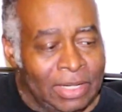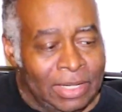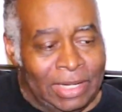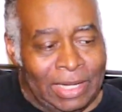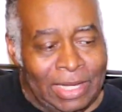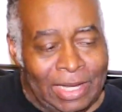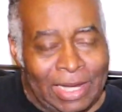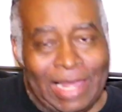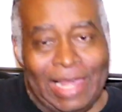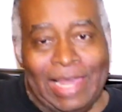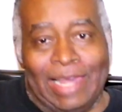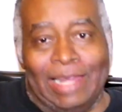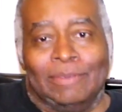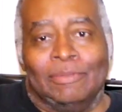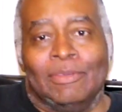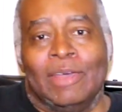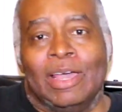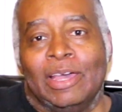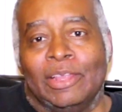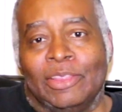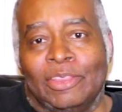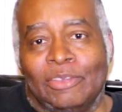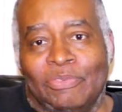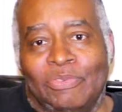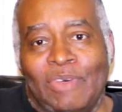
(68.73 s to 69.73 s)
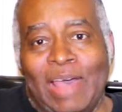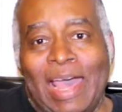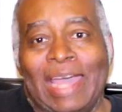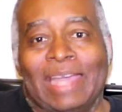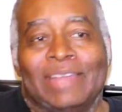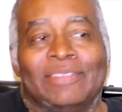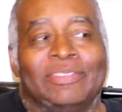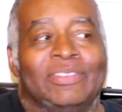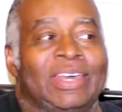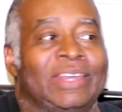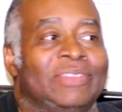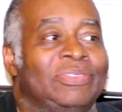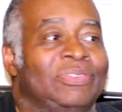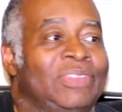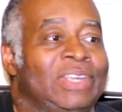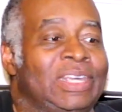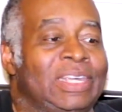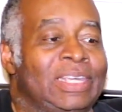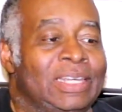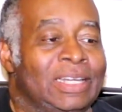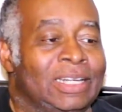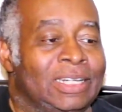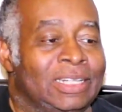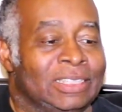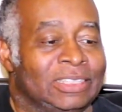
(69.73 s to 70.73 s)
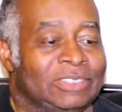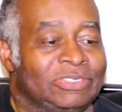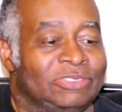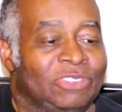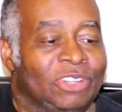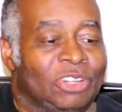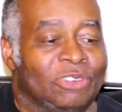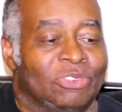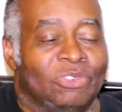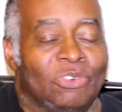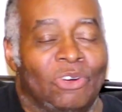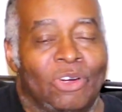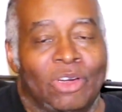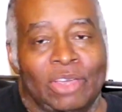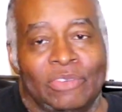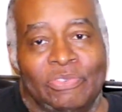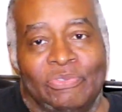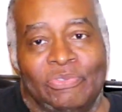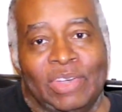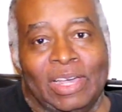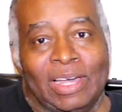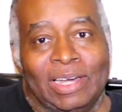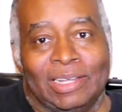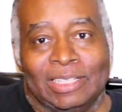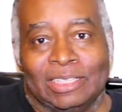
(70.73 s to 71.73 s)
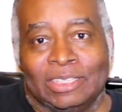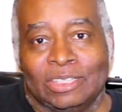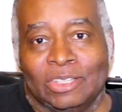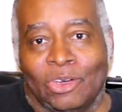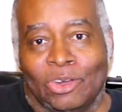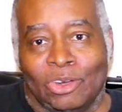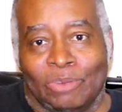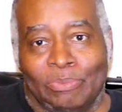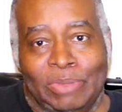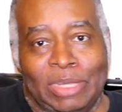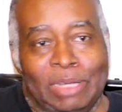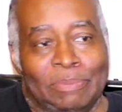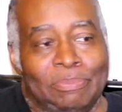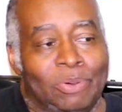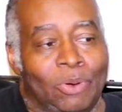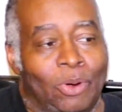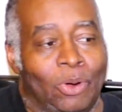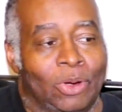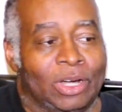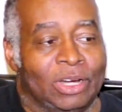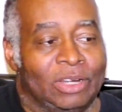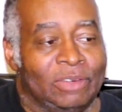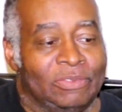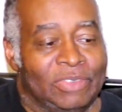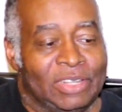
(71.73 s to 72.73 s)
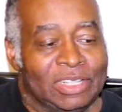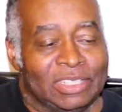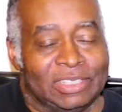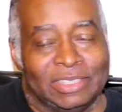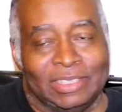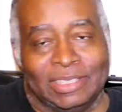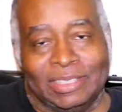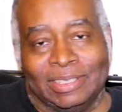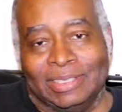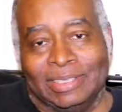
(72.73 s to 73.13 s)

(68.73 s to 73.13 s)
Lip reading: and the fact that the Safari fail is going to be part of this